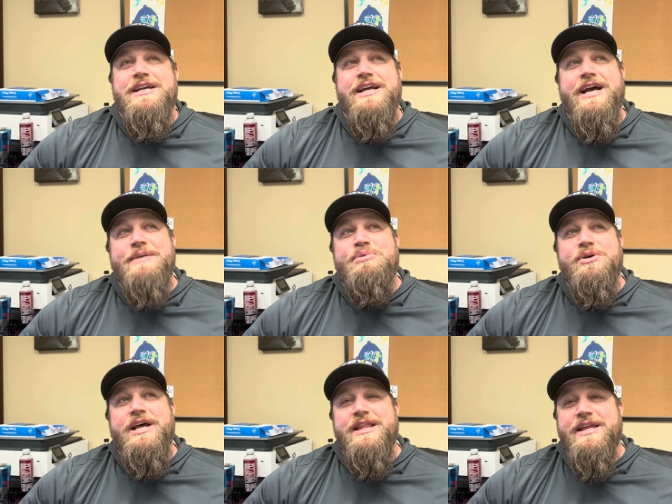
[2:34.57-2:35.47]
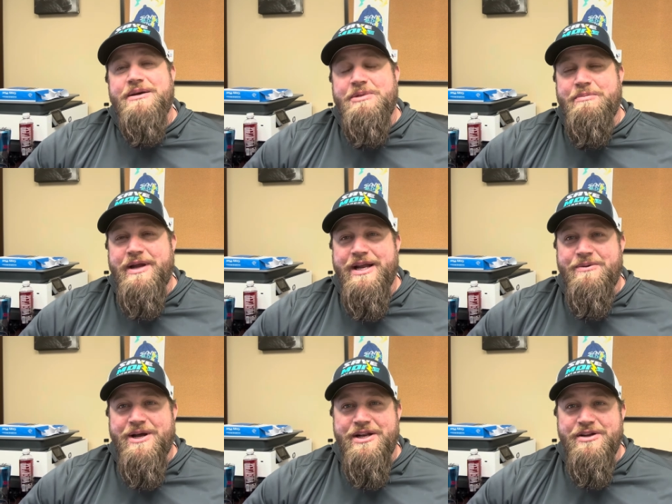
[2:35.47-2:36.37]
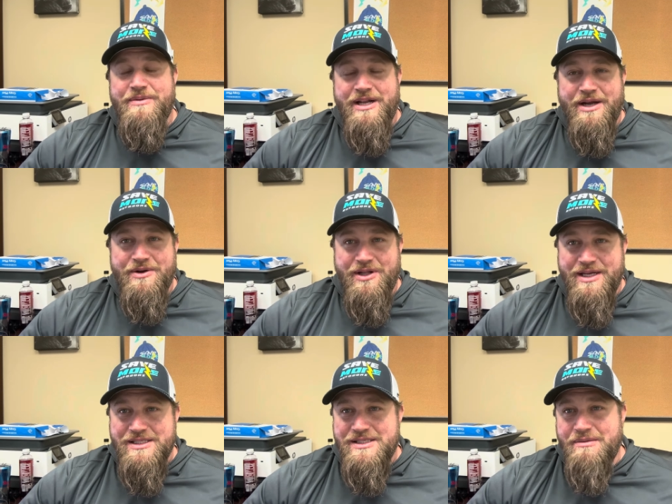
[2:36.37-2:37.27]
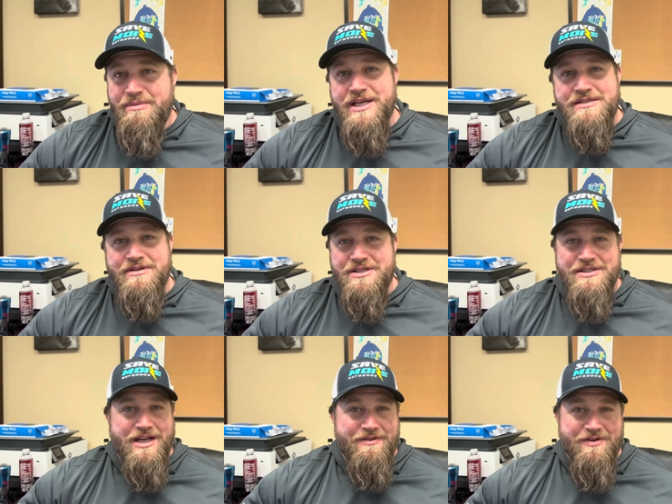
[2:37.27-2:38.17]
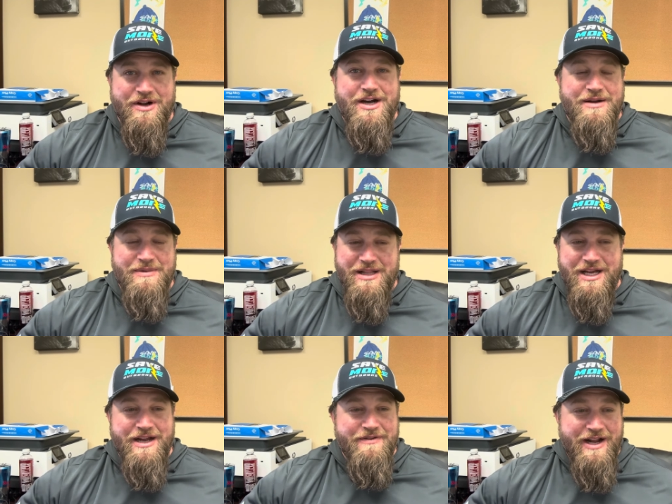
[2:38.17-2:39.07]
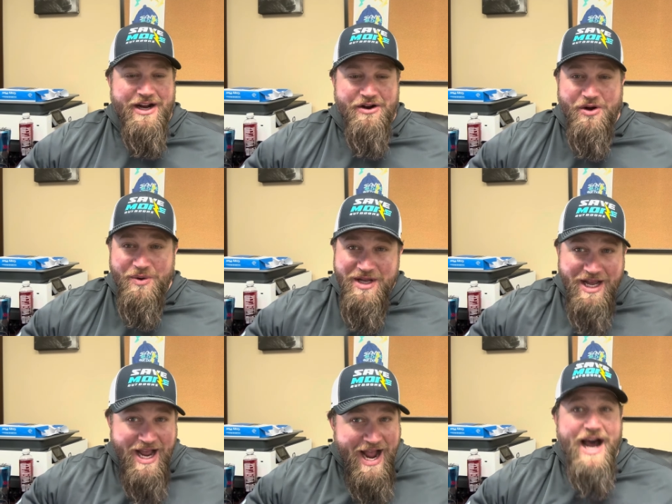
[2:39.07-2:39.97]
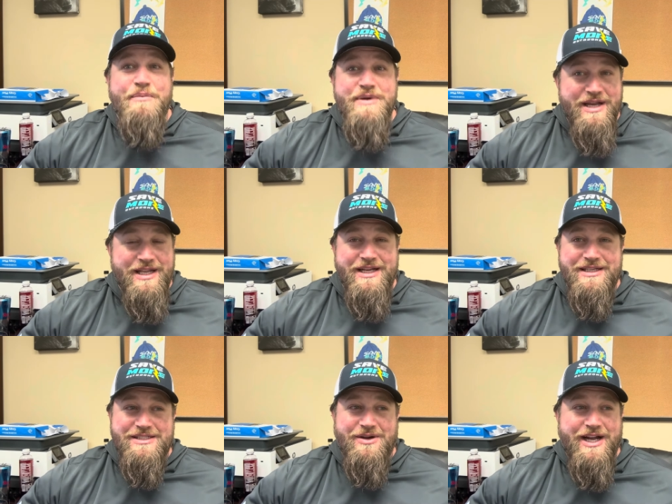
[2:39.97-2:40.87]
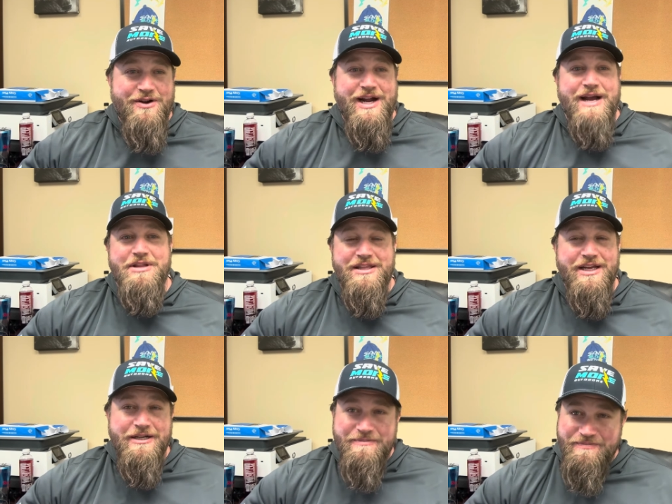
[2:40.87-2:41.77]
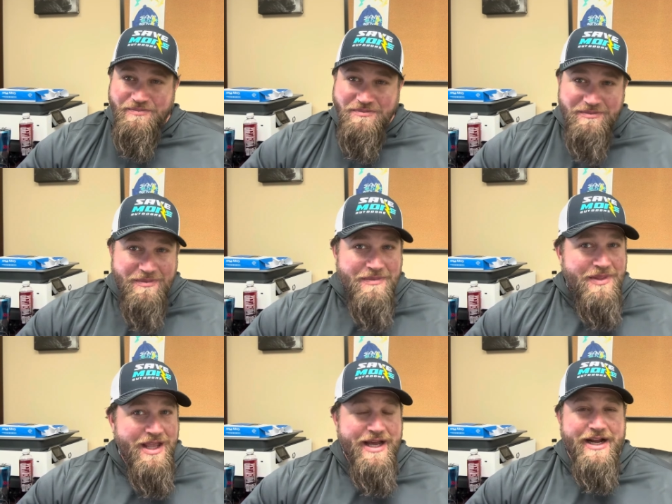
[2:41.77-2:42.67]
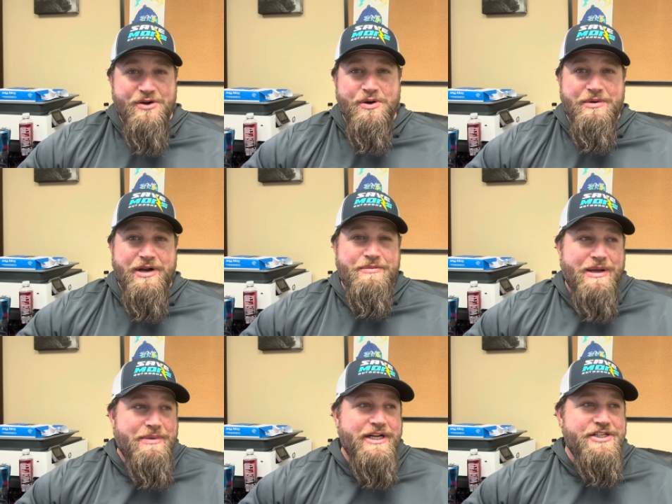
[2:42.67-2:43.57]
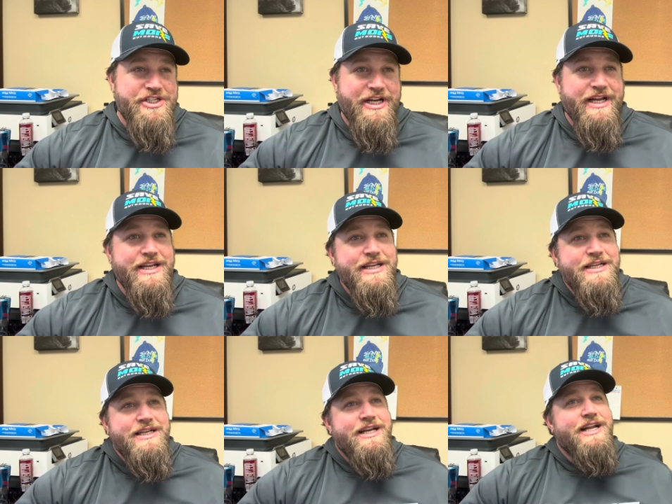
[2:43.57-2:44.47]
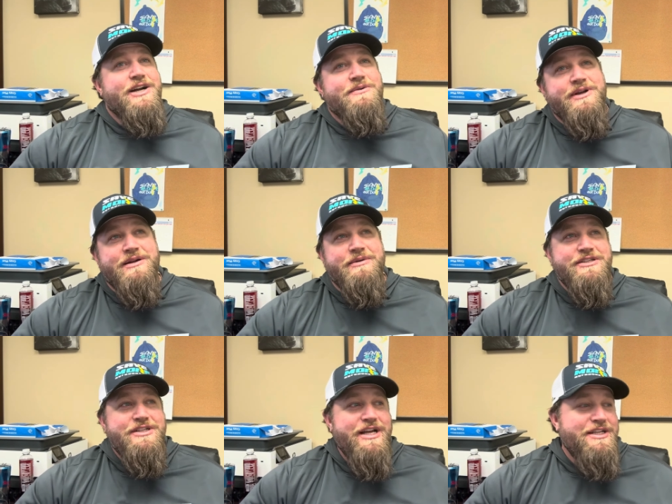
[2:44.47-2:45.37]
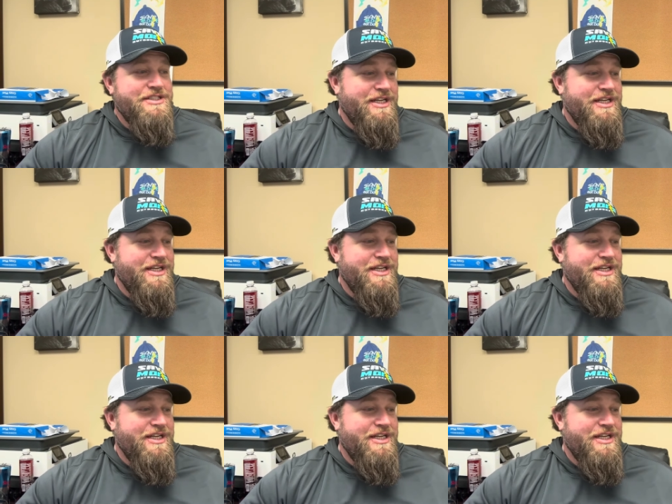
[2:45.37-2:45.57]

and I pull that thing up the bank. When I do, man, I realize it's the biggest fish I've ever caught in my life, and I don't know how big it is. So I grab the thing, and I go running my buddy Jay, and I go running like, Jay,